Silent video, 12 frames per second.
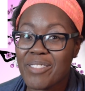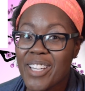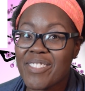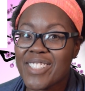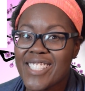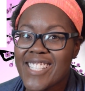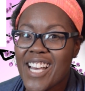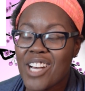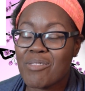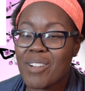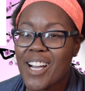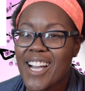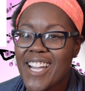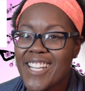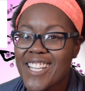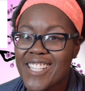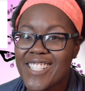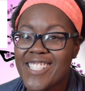you'll be able to tell
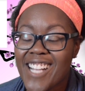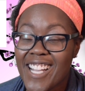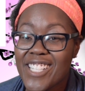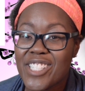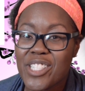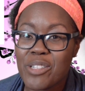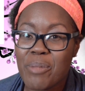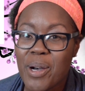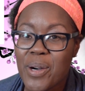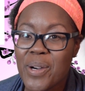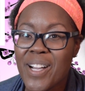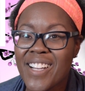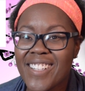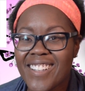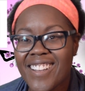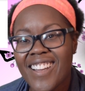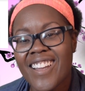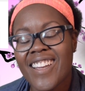by the giant
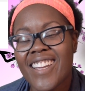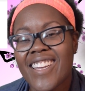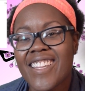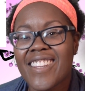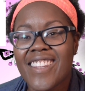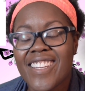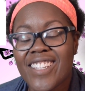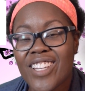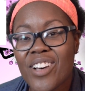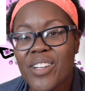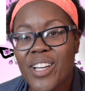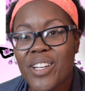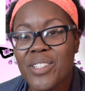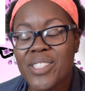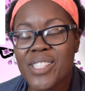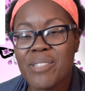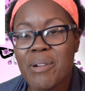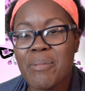sumo in the
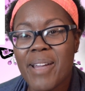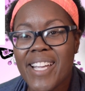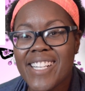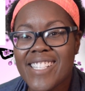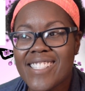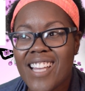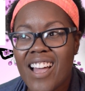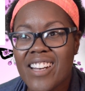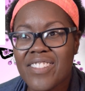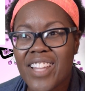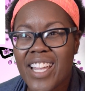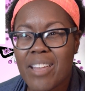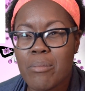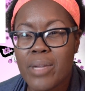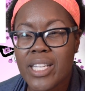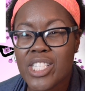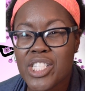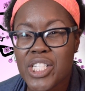logo. Sumo Paint is kind of like a
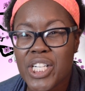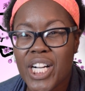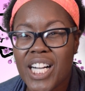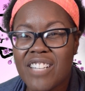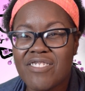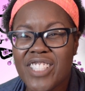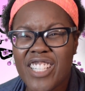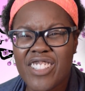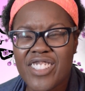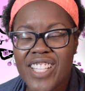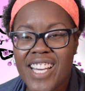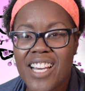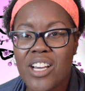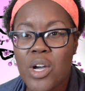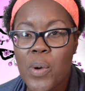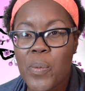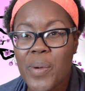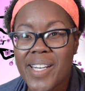mixture of, the
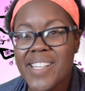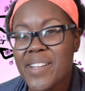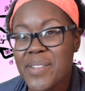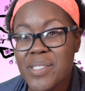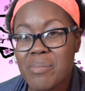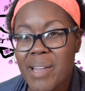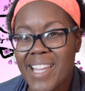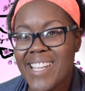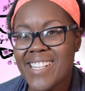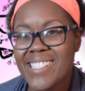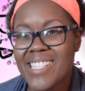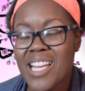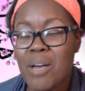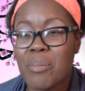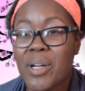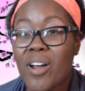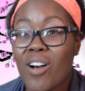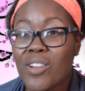Windows Paint,
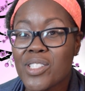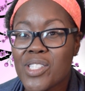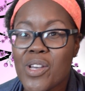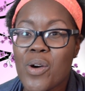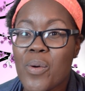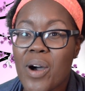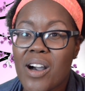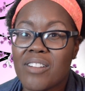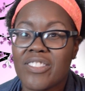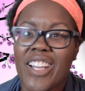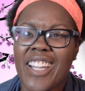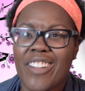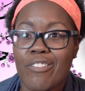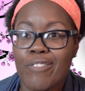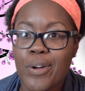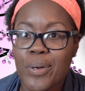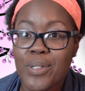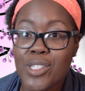but also of like
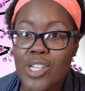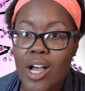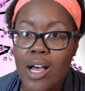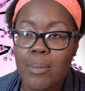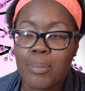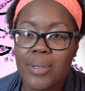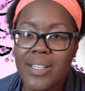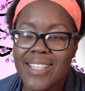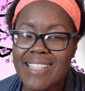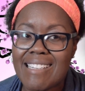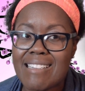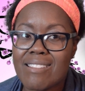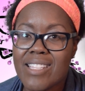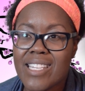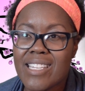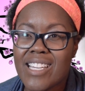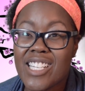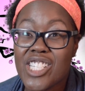Photoshop in
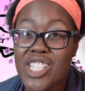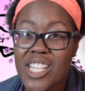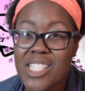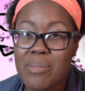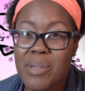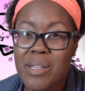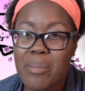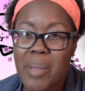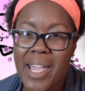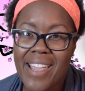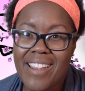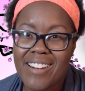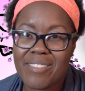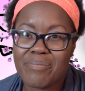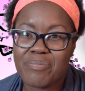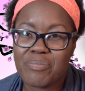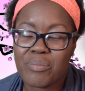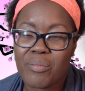the adjustment
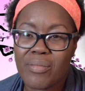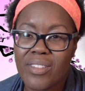pane.